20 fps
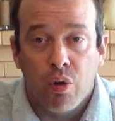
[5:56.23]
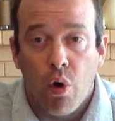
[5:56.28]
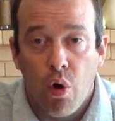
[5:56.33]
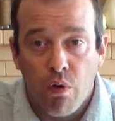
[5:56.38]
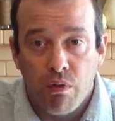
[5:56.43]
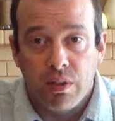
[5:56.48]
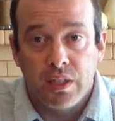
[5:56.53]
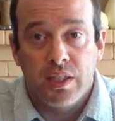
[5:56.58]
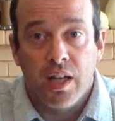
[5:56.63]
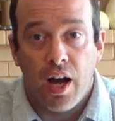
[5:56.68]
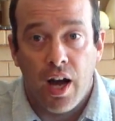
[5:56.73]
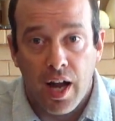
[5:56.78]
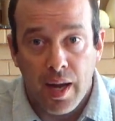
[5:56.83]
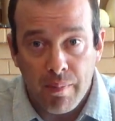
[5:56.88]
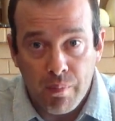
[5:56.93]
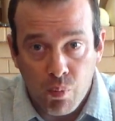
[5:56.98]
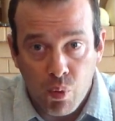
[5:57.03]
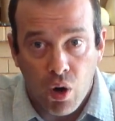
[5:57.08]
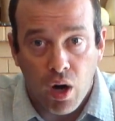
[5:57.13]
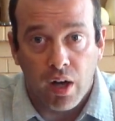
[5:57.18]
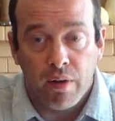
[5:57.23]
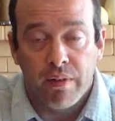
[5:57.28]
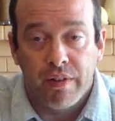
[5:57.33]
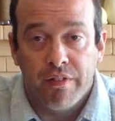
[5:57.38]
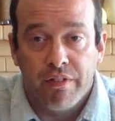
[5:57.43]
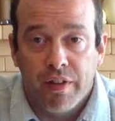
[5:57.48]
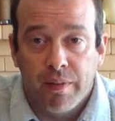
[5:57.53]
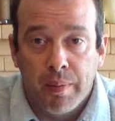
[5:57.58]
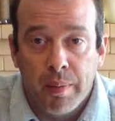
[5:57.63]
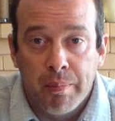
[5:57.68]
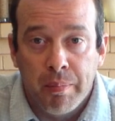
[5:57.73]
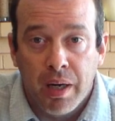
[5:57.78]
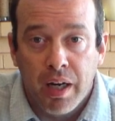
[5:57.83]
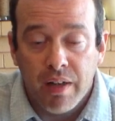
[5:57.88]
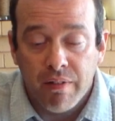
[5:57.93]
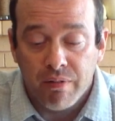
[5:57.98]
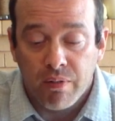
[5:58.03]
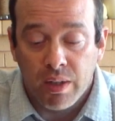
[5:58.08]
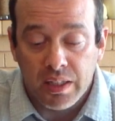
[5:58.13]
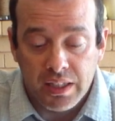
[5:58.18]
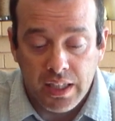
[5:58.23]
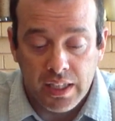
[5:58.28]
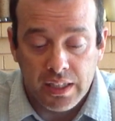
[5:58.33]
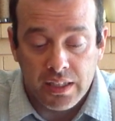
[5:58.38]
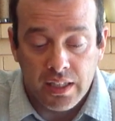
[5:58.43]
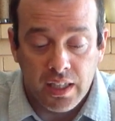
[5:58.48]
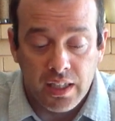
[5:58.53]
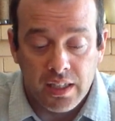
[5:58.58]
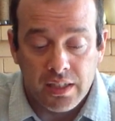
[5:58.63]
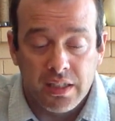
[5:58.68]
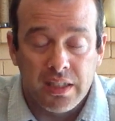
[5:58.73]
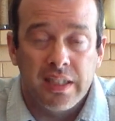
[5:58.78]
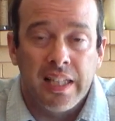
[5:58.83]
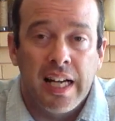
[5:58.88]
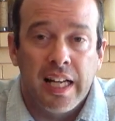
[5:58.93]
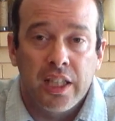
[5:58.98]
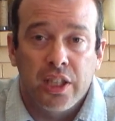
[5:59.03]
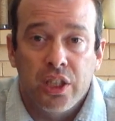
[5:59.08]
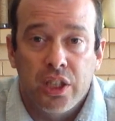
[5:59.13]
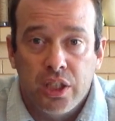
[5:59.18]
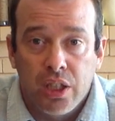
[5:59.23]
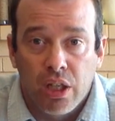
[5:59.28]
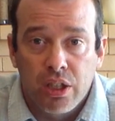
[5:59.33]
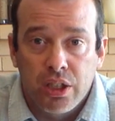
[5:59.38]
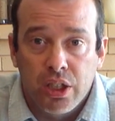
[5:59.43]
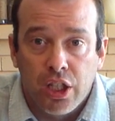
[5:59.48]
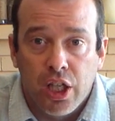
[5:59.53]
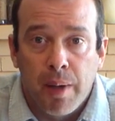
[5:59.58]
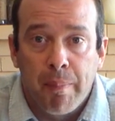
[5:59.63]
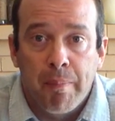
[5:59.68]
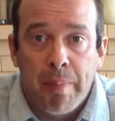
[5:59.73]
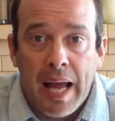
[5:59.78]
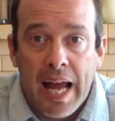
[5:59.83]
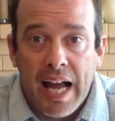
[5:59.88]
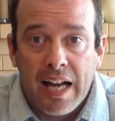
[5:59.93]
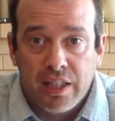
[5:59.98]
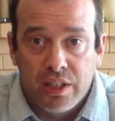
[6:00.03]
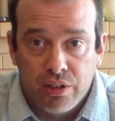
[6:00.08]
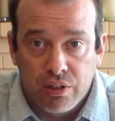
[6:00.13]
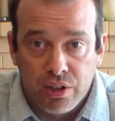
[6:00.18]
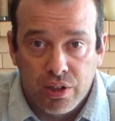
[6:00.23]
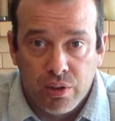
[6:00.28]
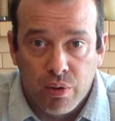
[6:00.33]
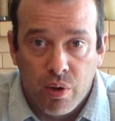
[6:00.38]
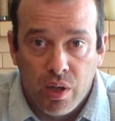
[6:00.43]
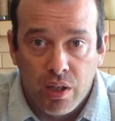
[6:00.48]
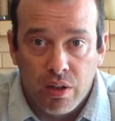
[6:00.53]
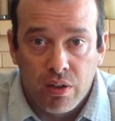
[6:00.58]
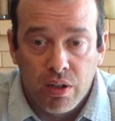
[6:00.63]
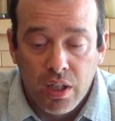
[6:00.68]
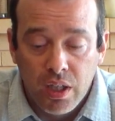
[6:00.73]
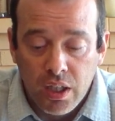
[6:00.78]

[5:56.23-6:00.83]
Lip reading: Over time, watering from above, what that does is it actually starts to compact your soil.